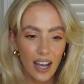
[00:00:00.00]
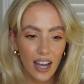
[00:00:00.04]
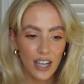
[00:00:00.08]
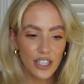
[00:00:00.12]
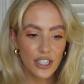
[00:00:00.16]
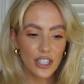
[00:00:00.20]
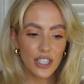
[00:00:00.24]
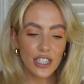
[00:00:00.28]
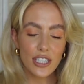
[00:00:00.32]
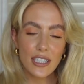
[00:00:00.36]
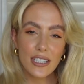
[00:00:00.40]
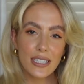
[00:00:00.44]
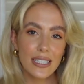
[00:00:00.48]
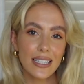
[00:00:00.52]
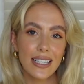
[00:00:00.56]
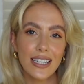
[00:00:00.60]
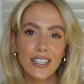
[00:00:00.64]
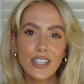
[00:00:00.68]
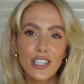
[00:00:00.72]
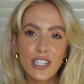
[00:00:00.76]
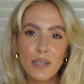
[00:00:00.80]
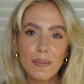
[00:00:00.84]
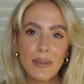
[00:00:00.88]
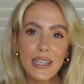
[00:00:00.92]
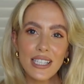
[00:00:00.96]
It
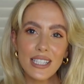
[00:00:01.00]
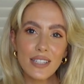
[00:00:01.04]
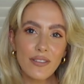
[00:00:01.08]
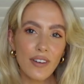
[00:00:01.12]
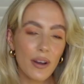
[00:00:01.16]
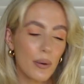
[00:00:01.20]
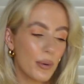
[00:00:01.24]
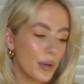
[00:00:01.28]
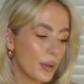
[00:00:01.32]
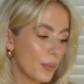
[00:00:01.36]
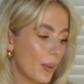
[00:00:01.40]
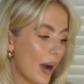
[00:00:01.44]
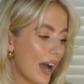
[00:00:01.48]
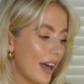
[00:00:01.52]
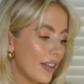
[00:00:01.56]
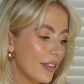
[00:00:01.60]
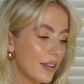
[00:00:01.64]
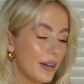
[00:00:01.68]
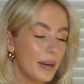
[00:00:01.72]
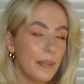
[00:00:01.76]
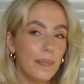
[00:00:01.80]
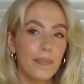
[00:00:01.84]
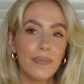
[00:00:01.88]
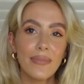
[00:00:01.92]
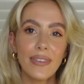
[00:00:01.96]
just means if I want to wear
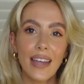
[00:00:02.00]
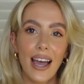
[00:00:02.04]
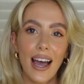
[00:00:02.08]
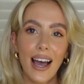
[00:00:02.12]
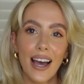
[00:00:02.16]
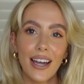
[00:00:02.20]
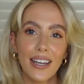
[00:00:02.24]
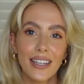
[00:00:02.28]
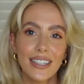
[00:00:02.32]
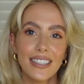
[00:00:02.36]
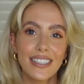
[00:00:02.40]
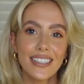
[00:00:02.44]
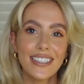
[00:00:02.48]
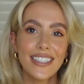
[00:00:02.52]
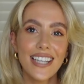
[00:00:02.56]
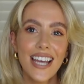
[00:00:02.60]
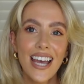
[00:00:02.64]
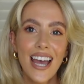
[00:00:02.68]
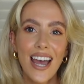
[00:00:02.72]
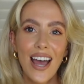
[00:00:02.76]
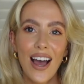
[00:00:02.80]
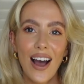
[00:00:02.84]
them and